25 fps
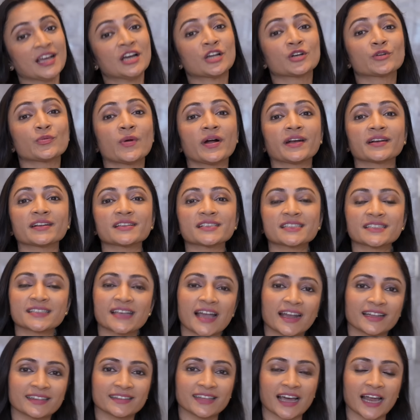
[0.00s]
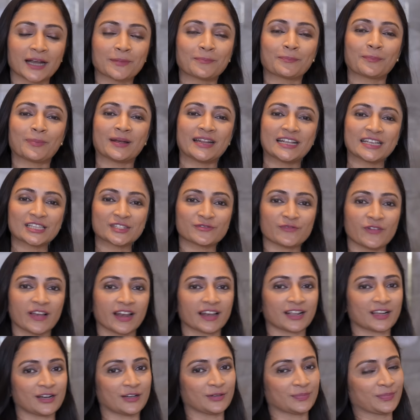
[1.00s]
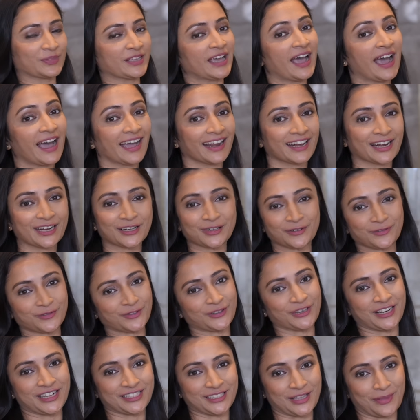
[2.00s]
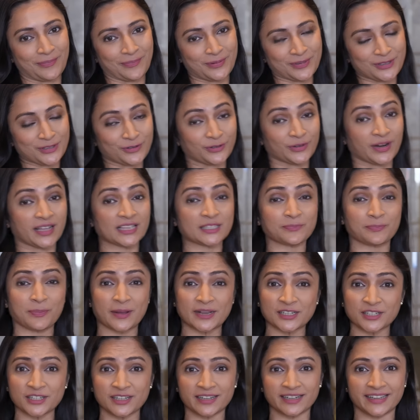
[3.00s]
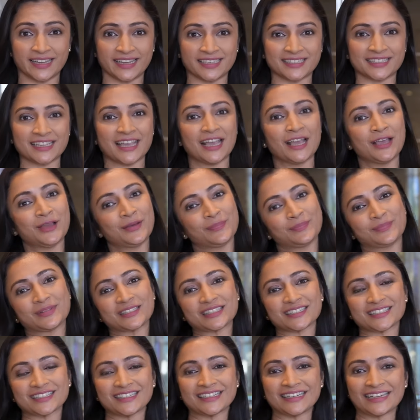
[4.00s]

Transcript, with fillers: To understand that, please welcome the highlight of today's episode, our special guest, Mr.